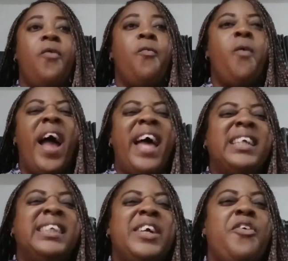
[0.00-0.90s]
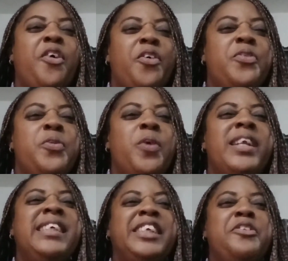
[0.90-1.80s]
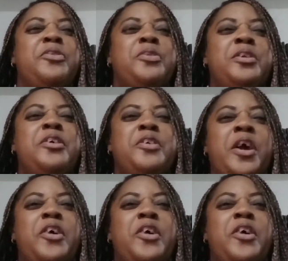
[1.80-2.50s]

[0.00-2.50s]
Why has He called you? What is the unique?